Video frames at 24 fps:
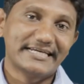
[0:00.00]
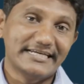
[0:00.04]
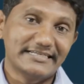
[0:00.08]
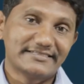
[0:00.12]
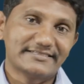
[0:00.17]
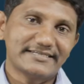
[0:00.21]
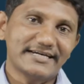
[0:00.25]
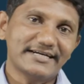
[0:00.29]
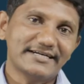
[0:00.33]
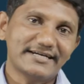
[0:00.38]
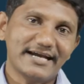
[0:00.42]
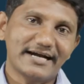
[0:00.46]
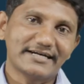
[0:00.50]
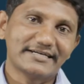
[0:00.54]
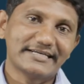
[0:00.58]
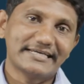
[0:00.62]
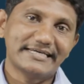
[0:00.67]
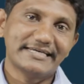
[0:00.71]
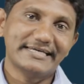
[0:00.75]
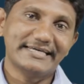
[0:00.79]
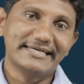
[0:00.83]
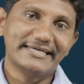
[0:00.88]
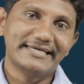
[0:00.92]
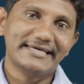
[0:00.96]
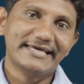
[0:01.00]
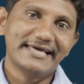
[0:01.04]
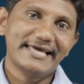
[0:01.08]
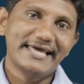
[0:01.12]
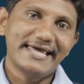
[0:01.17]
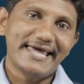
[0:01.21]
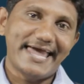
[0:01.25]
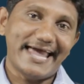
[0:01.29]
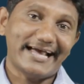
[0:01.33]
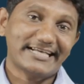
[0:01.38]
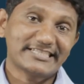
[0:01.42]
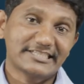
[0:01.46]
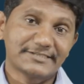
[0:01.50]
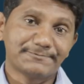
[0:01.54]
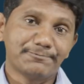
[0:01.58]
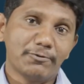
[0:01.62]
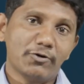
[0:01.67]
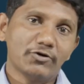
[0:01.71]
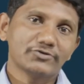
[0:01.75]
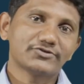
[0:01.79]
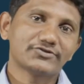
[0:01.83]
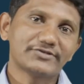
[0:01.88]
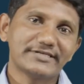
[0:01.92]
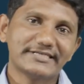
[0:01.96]
He said and he
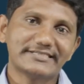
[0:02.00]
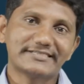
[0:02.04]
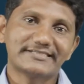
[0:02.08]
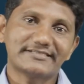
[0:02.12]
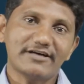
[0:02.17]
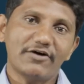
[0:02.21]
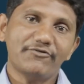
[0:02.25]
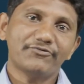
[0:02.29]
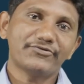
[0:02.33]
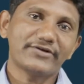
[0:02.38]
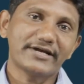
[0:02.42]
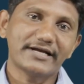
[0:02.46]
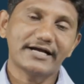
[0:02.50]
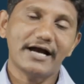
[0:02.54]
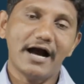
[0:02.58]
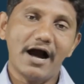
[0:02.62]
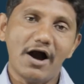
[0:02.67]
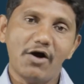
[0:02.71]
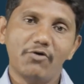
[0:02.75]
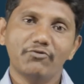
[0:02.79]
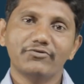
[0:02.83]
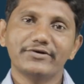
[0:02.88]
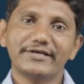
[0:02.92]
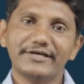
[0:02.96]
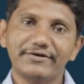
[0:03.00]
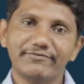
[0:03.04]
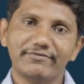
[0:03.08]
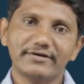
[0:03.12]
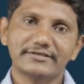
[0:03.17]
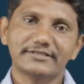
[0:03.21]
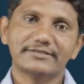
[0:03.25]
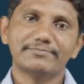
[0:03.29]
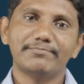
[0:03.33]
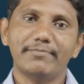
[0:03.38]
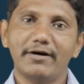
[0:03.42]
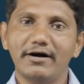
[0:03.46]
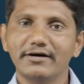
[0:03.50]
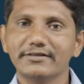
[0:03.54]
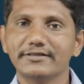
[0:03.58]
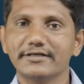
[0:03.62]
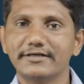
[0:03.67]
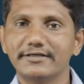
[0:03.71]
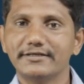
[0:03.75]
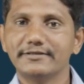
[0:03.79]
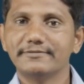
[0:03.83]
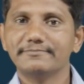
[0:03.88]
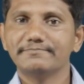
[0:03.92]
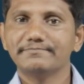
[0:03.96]
exposed his suffering, how he was
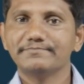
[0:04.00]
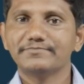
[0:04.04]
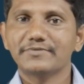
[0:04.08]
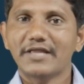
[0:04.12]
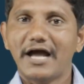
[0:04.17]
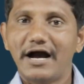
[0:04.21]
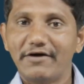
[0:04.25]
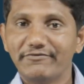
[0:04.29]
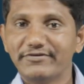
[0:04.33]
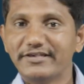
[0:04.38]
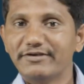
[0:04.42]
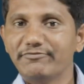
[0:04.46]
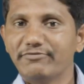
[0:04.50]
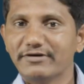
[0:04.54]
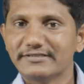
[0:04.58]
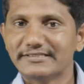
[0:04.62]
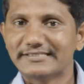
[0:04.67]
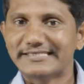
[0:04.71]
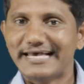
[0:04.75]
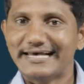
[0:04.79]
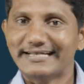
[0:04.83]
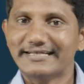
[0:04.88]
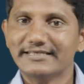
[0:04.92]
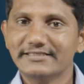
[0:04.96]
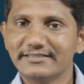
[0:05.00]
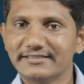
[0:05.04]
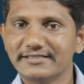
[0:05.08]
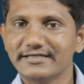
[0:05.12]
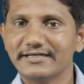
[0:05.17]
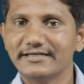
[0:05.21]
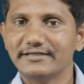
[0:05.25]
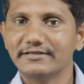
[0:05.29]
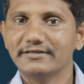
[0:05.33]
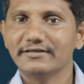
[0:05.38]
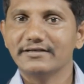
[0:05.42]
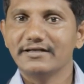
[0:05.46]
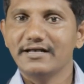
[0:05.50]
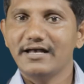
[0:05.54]
bothered, how he was arrested,